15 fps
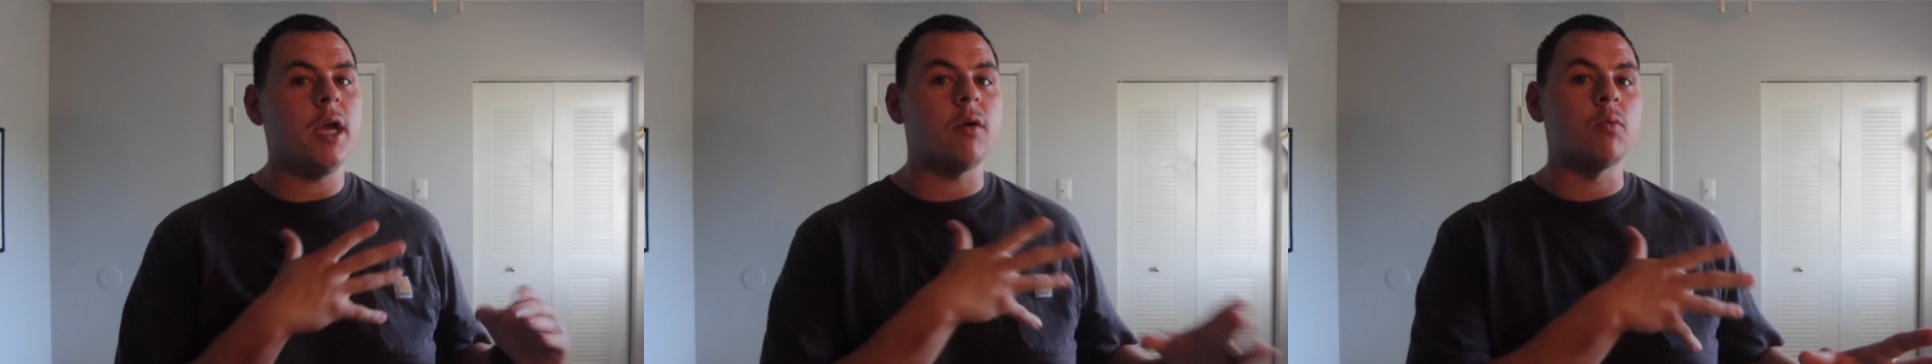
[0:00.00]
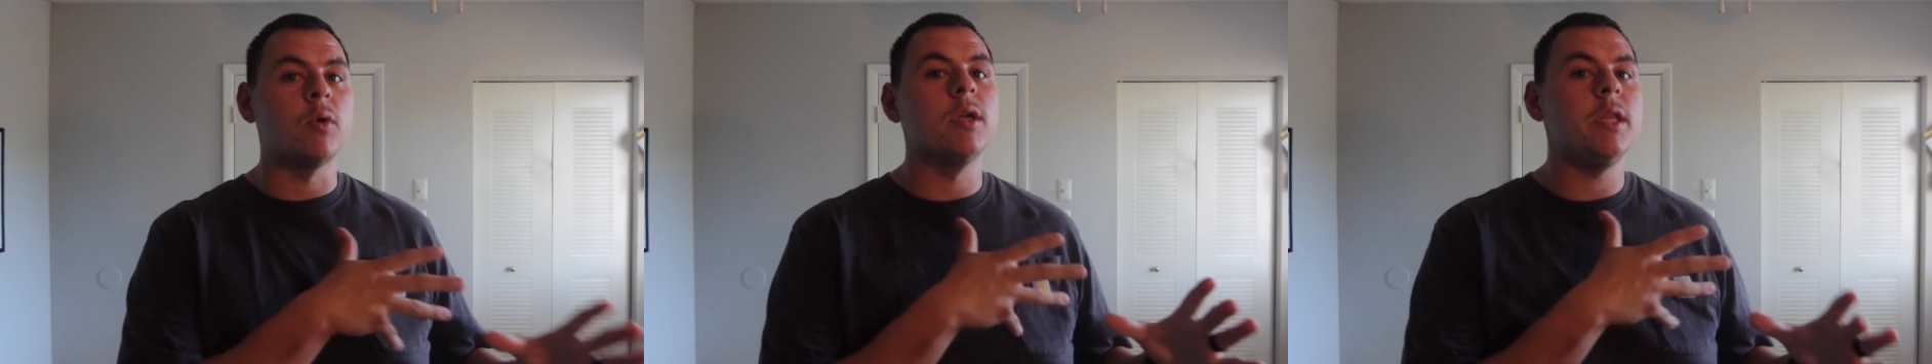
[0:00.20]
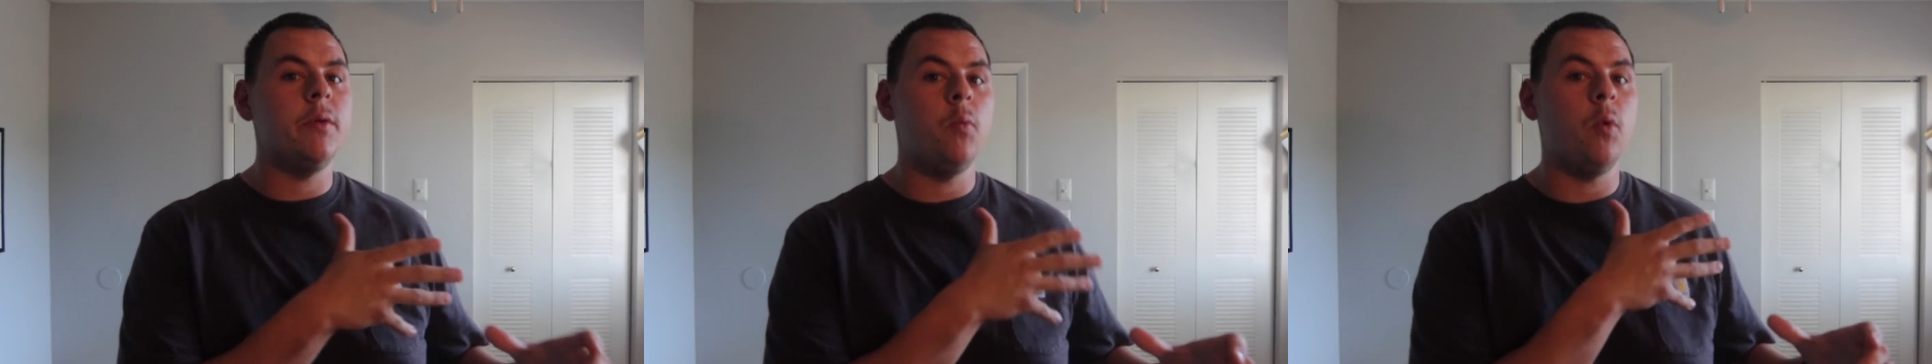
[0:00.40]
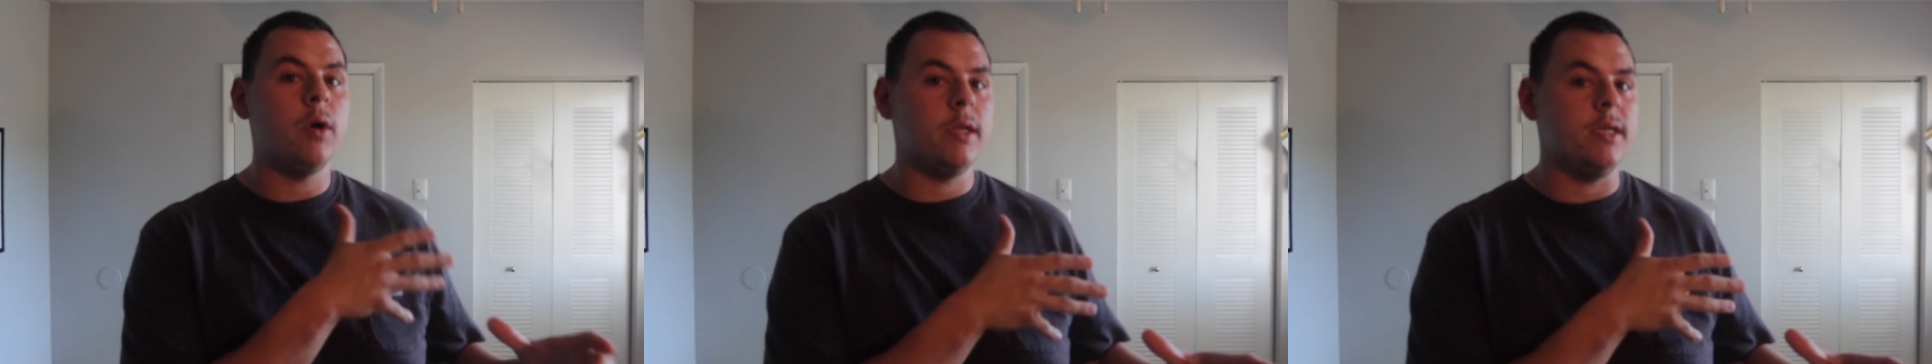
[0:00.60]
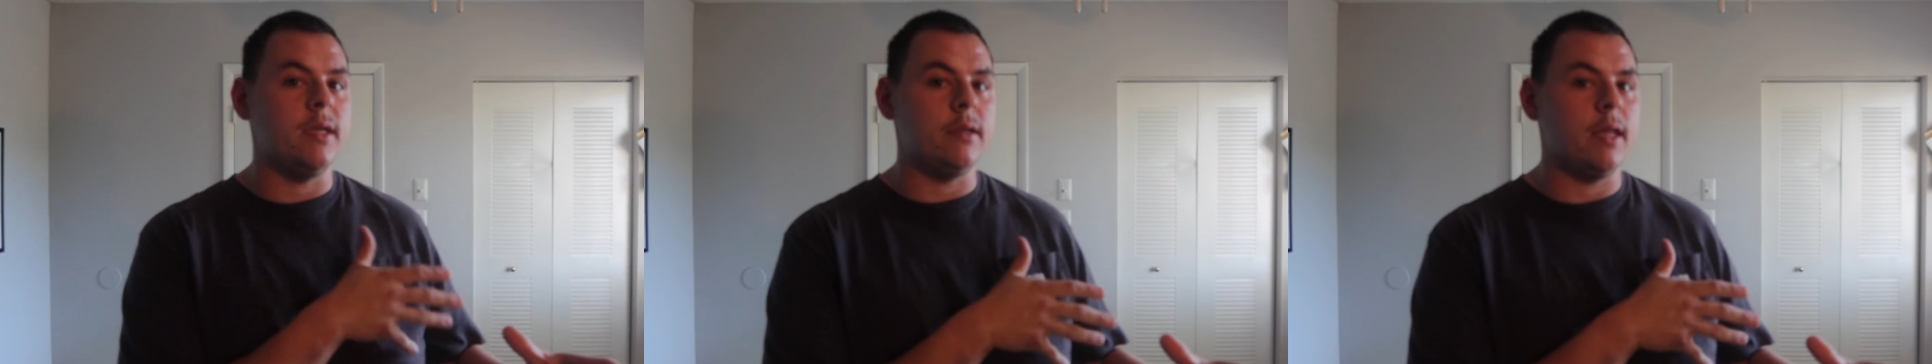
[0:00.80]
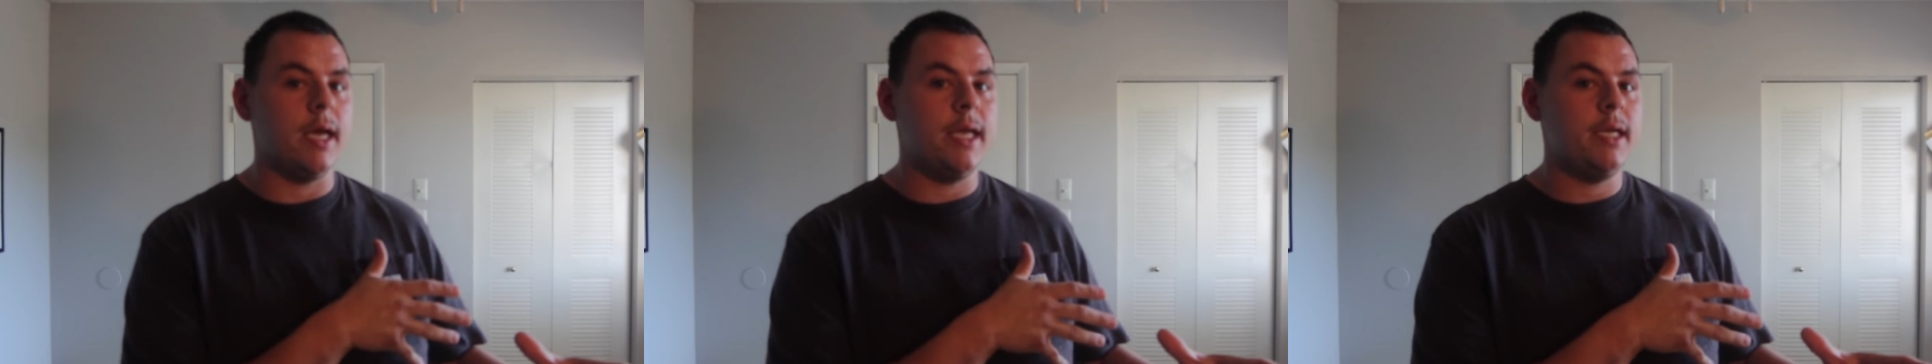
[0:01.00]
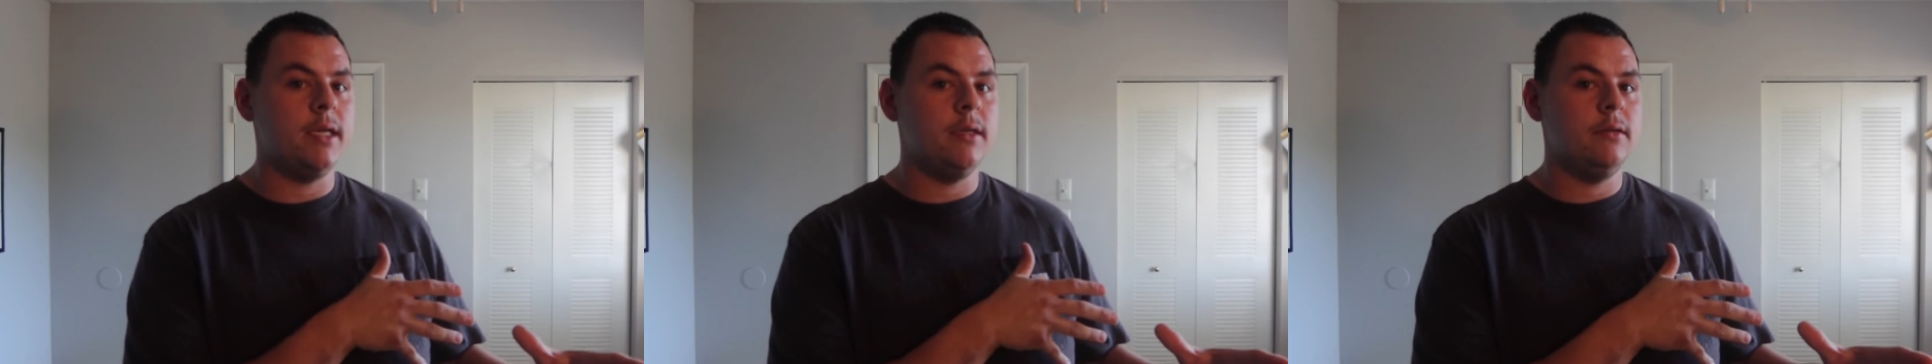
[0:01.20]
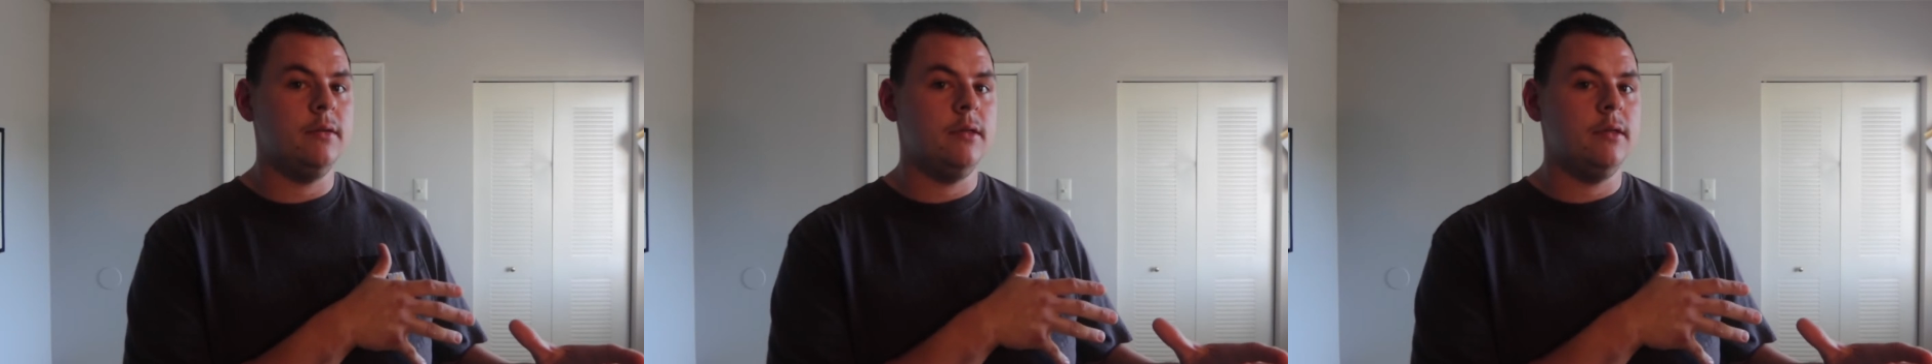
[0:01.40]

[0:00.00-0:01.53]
I really wanted to like,